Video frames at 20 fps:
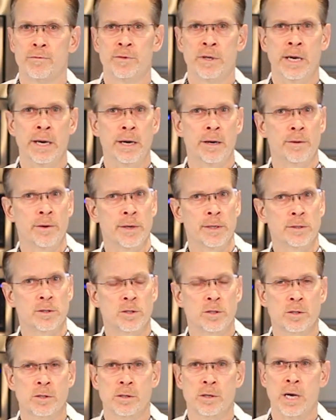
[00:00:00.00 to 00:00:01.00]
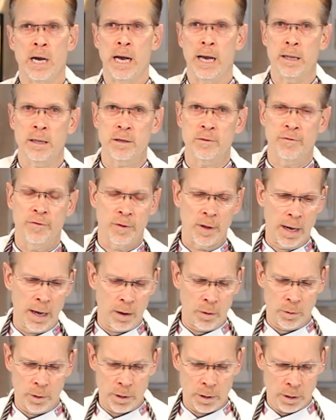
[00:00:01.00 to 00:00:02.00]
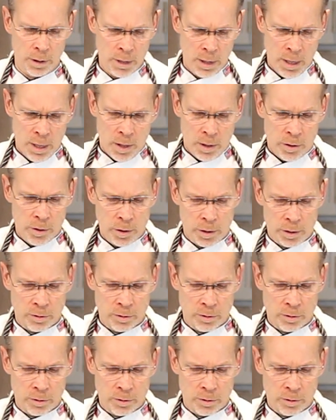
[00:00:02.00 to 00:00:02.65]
carrots, cauliflower. You